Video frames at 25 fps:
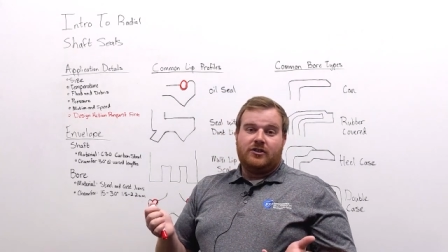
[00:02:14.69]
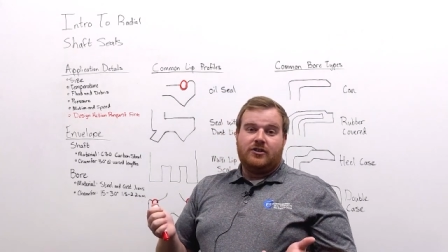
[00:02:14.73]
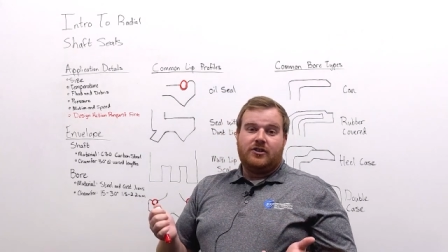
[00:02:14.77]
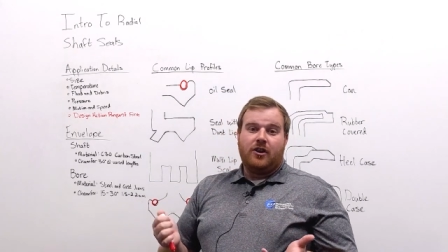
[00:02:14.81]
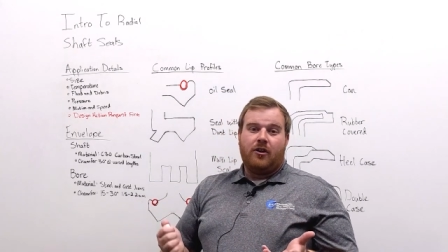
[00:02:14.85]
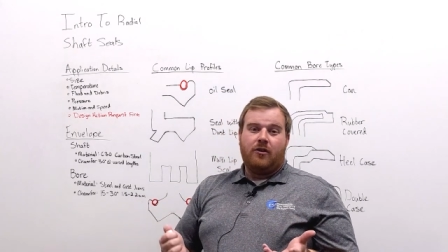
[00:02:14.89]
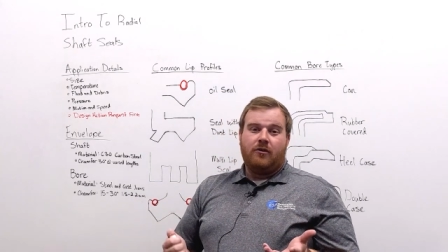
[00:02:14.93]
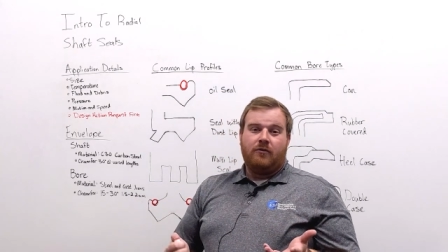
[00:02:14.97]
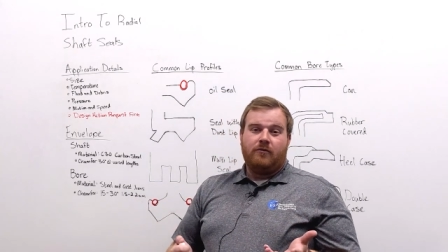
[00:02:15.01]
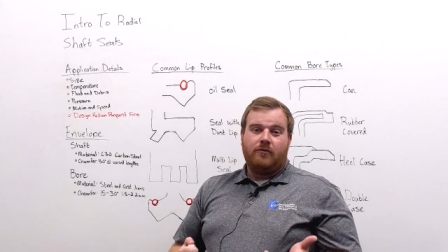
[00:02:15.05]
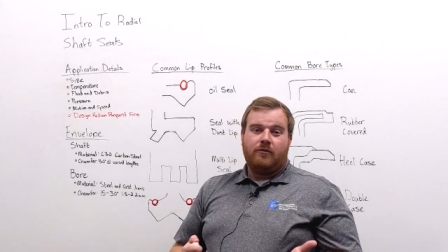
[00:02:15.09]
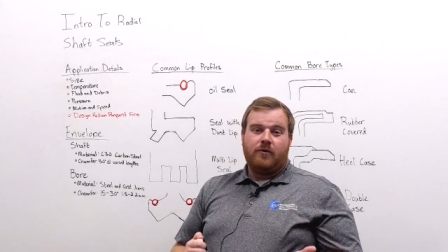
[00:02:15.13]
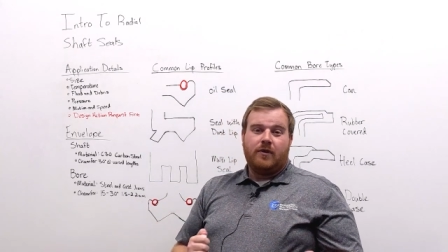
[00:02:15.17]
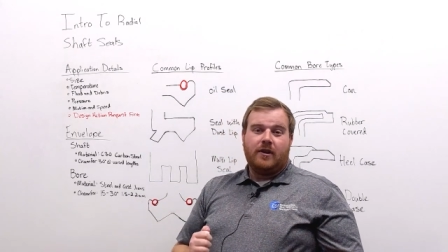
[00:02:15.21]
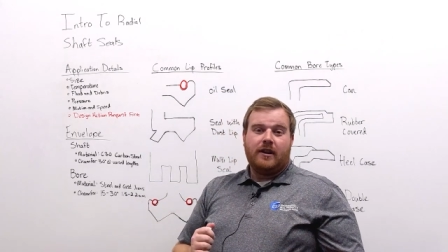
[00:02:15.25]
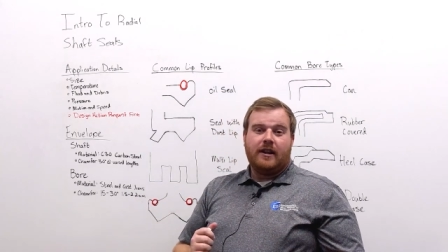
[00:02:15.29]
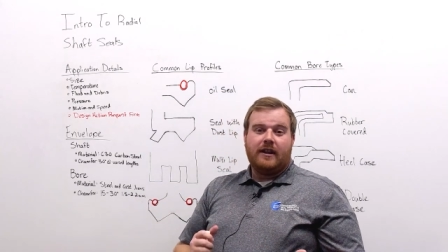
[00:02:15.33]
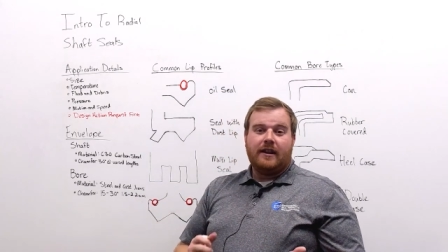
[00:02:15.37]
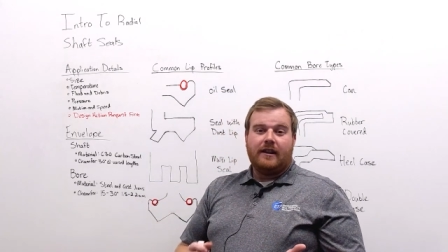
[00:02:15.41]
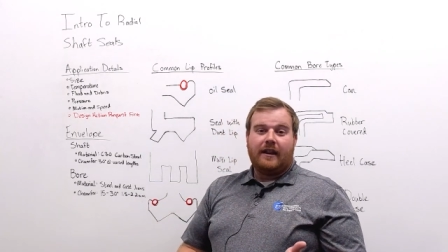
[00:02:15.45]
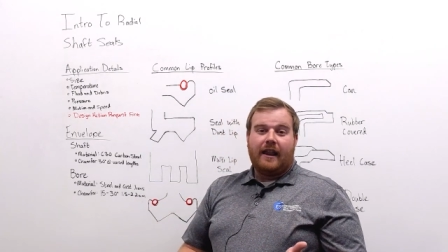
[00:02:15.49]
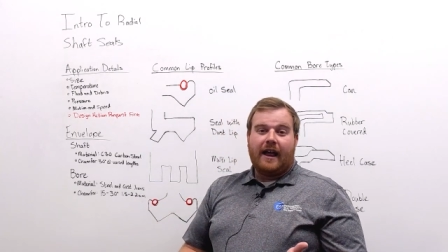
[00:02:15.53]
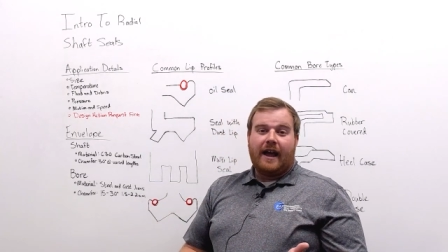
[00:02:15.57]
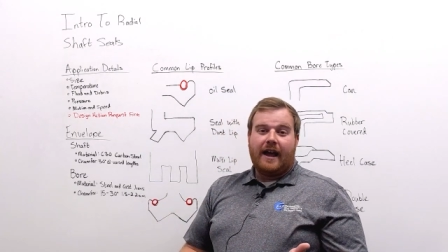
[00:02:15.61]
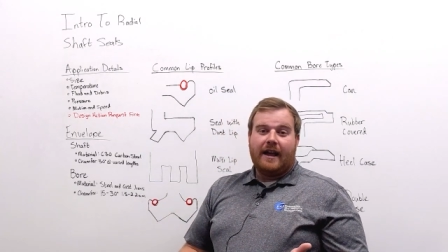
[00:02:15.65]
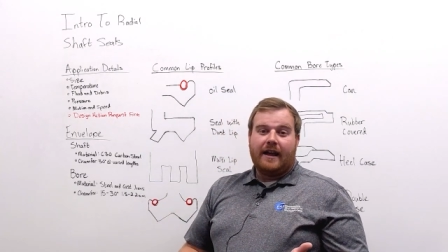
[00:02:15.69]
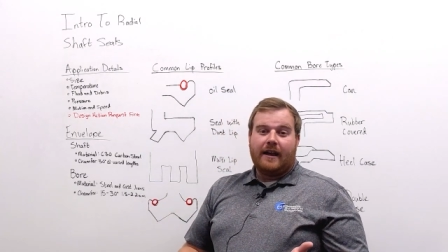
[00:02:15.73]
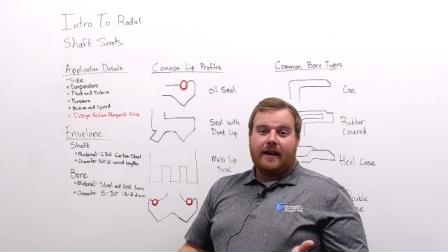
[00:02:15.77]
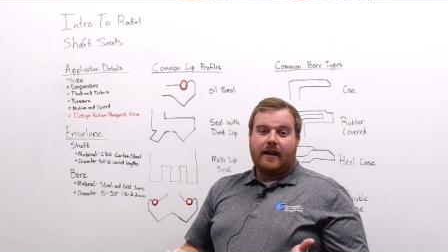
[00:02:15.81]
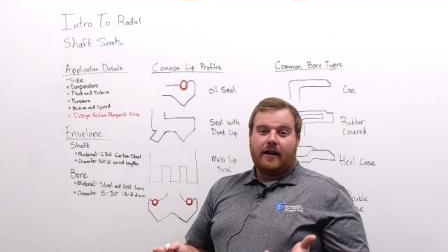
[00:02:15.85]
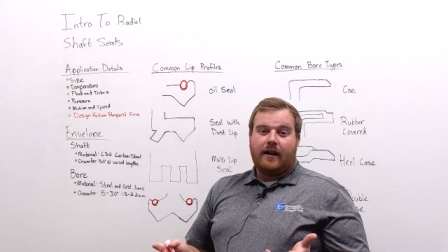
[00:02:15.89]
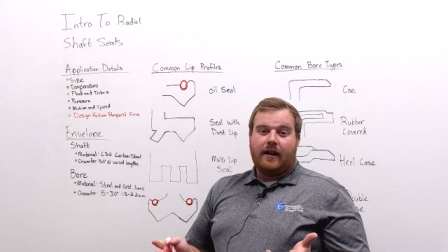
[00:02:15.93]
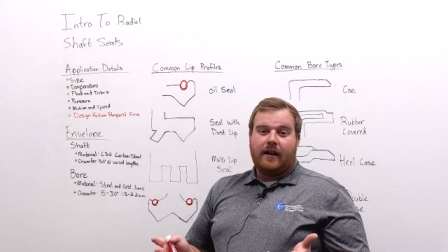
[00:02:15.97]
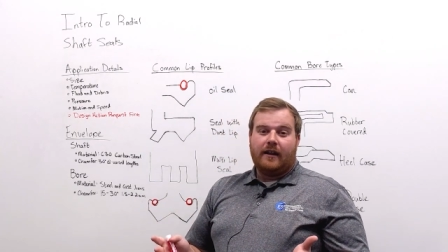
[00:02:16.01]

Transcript: don't really like